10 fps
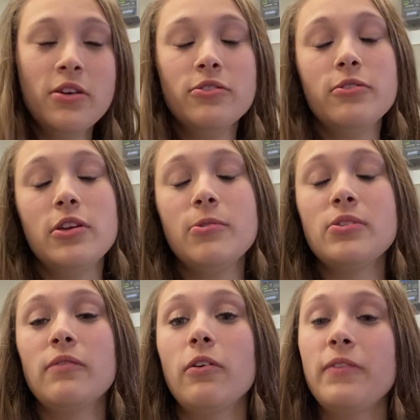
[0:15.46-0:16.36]
through the
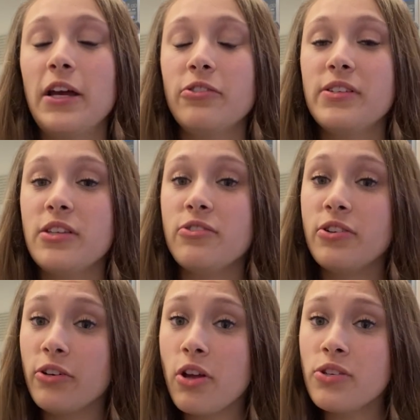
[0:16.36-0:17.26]
use of olfactory sensory
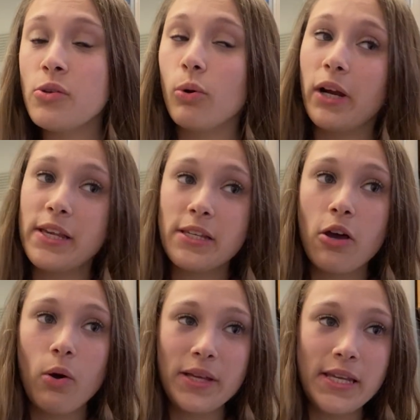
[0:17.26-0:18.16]
neurons, or
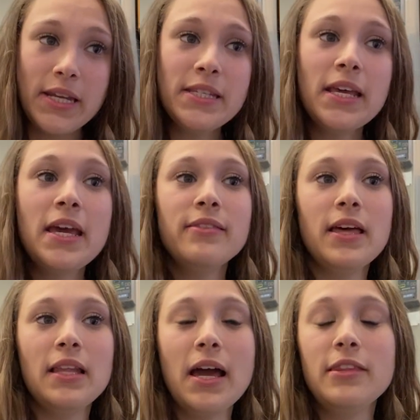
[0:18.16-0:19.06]
OSNs,
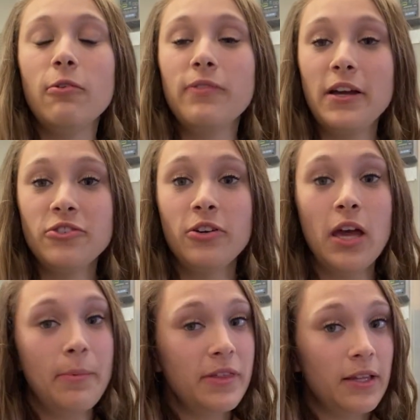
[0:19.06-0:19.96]
that line the olfactory
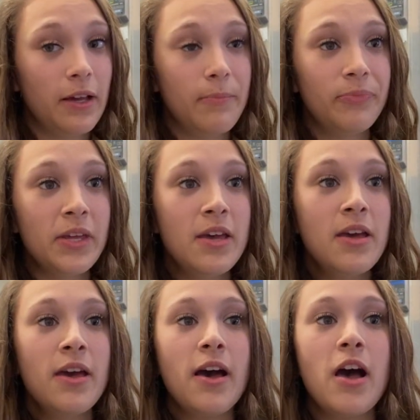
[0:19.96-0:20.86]
epithelium.
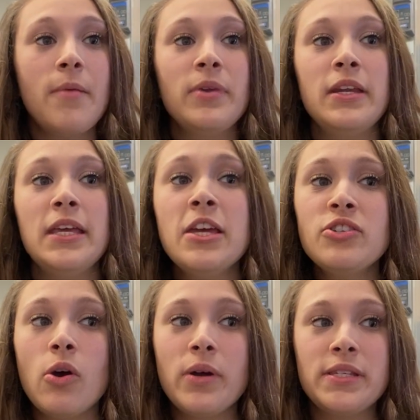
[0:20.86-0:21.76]
And
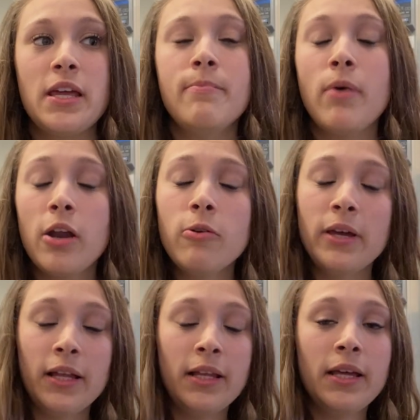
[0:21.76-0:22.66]
each OSN
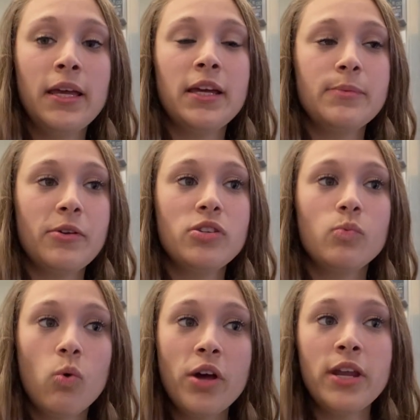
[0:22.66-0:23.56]
monolithically expresses
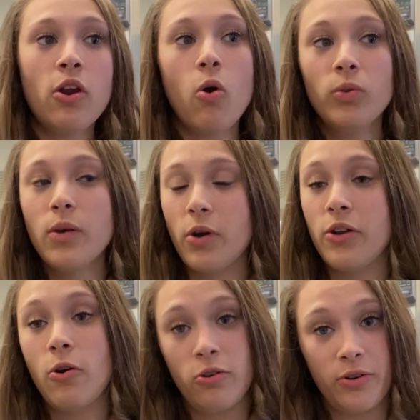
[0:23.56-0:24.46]
one and only
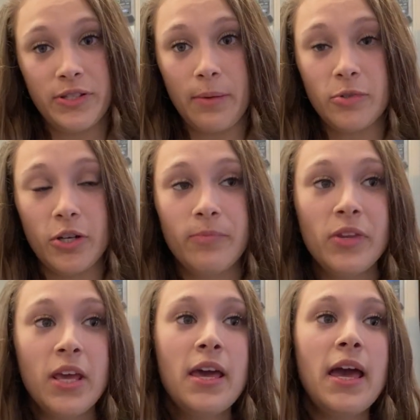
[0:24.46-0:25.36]
one odorant receptor.
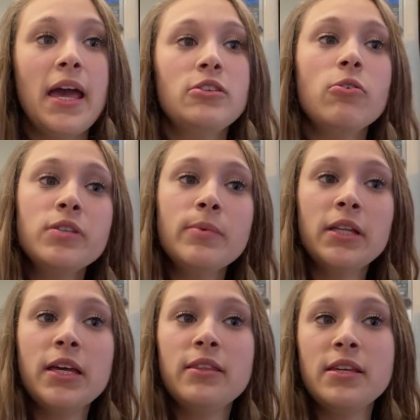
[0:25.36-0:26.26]
And
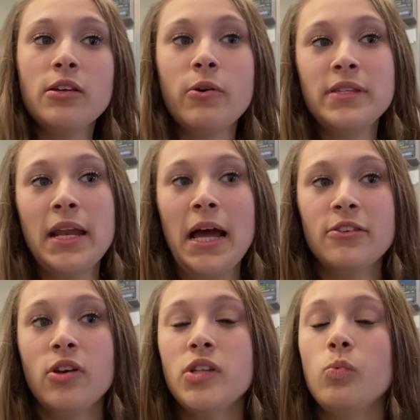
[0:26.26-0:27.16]
ultimately, these OSN
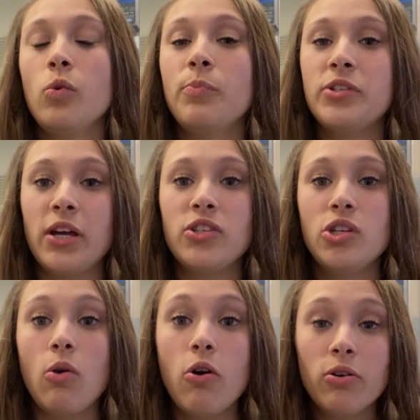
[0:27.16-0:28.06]
axons will project
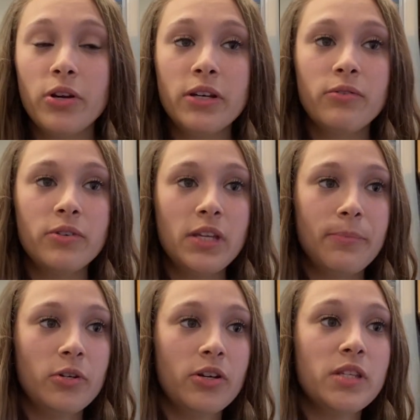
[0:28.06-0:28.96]
to odorant
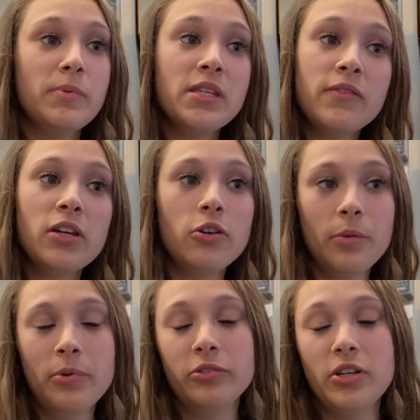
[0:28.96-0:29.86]
receptor specific
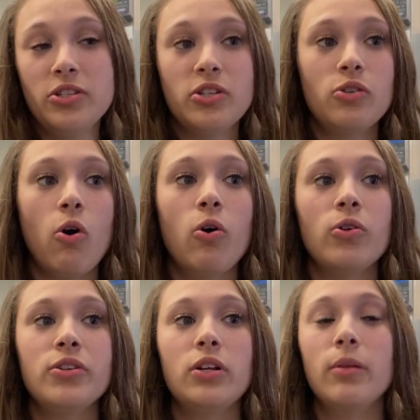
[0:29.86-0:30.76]
neuropil regions
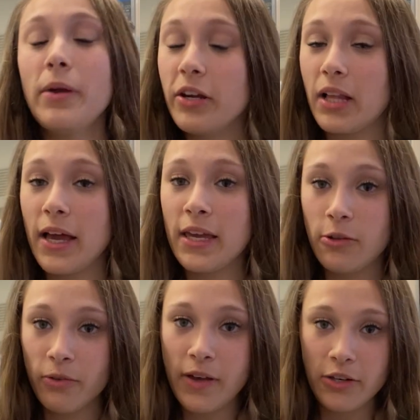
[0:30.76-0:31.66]
called glomeruli in
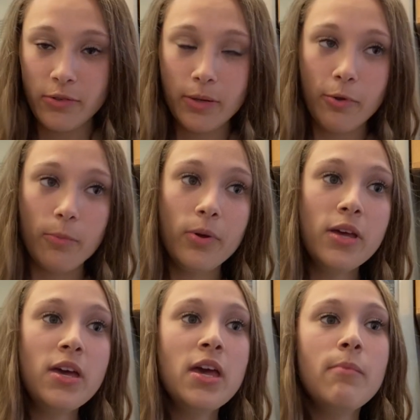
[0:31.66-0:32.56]
the olfactory bulb.
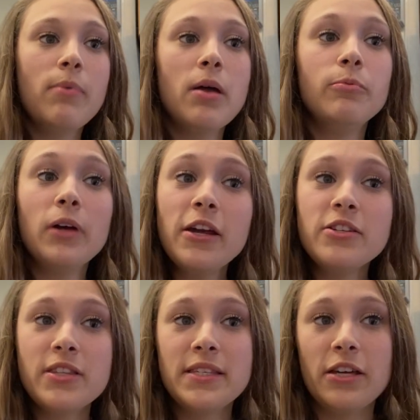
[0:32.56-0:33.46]
But prior
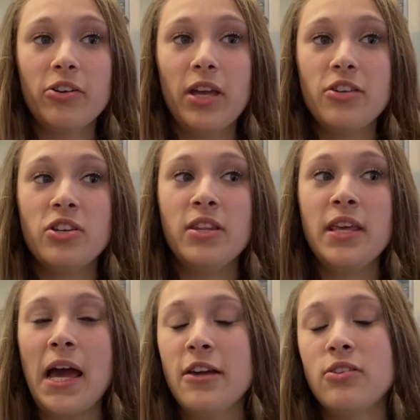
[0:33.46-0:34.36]
to this segregation,
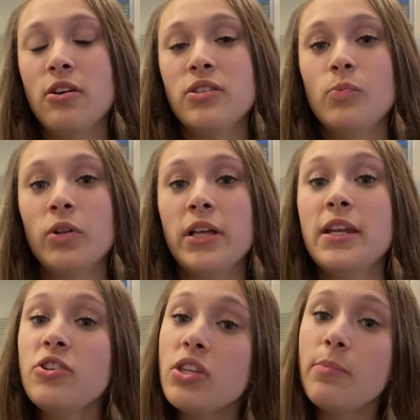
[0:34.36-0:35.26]
the axons will
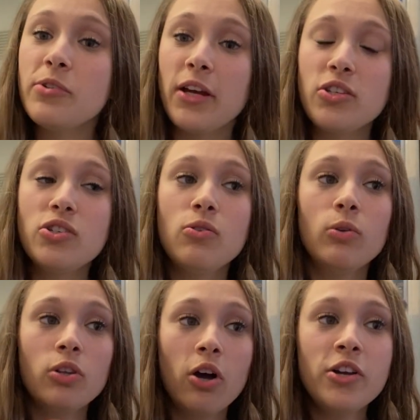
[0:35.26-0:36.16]
initially project to
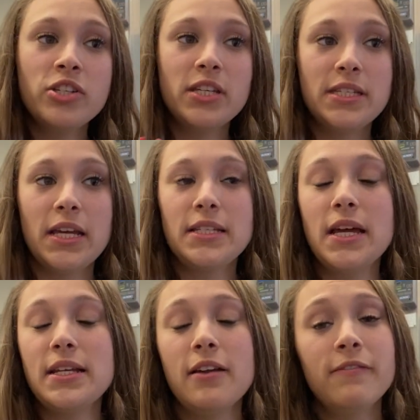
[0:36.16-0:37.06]
large, distinct,
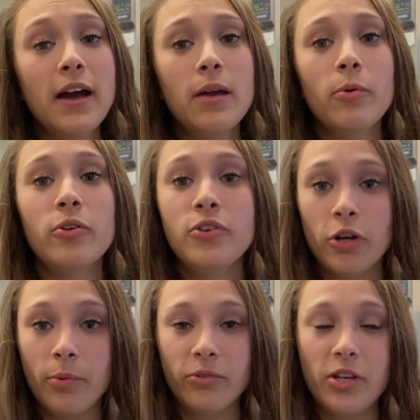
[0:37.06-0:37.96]
identifiable
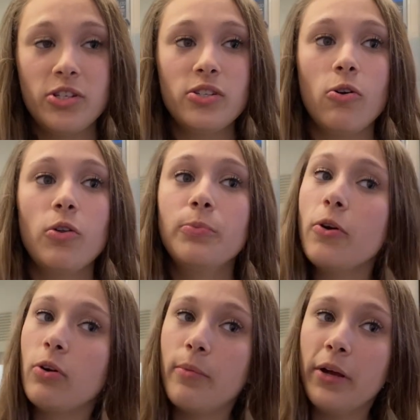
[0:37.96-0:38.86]
neuropil regions called
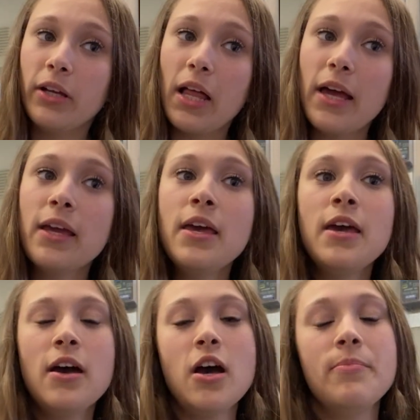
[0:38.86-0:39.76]
protoglomeruli
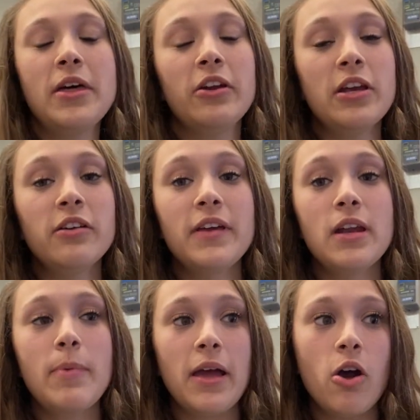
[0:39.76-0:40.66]
that are
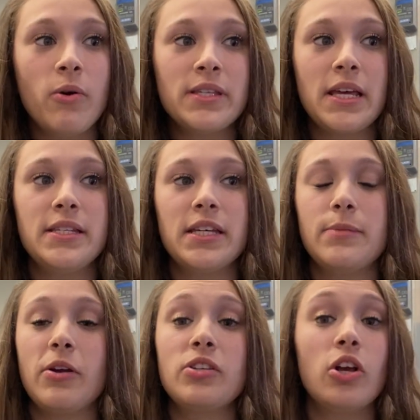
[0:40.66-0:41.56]
innervated by OSNs
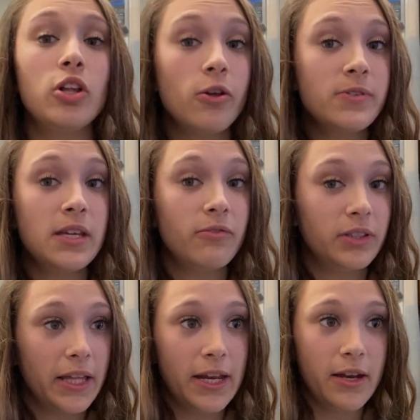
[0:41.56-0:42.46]
expressing closely
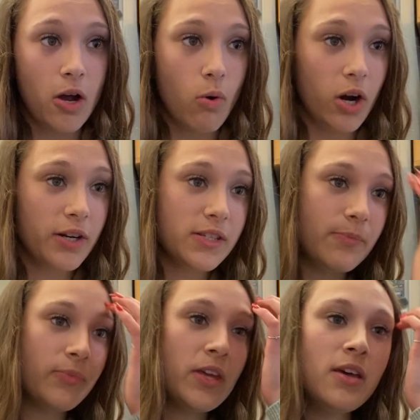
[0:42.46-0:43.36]
related ORs.